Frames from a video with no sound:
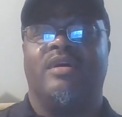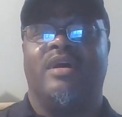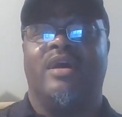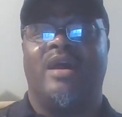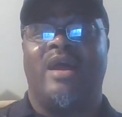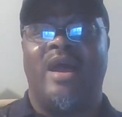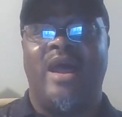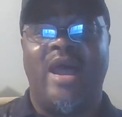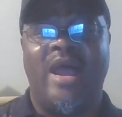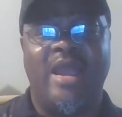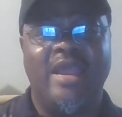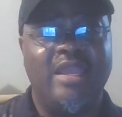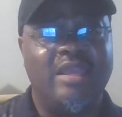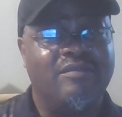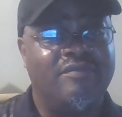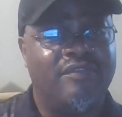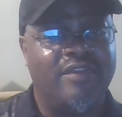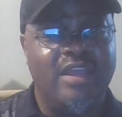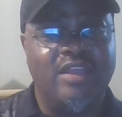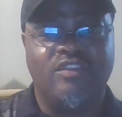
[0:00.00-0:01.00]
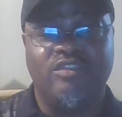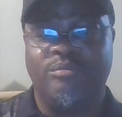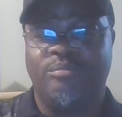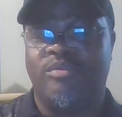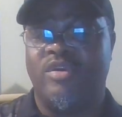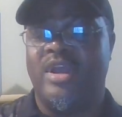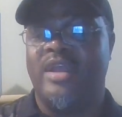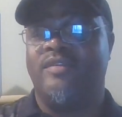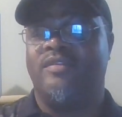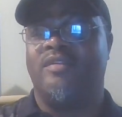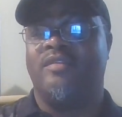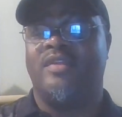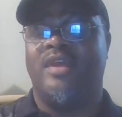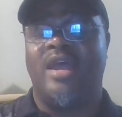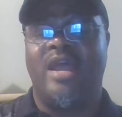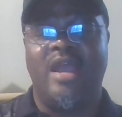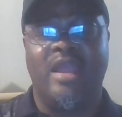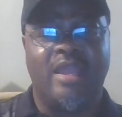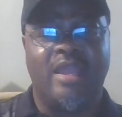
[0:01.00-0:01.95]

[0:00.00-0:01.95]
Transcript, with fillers: high inflation prices, high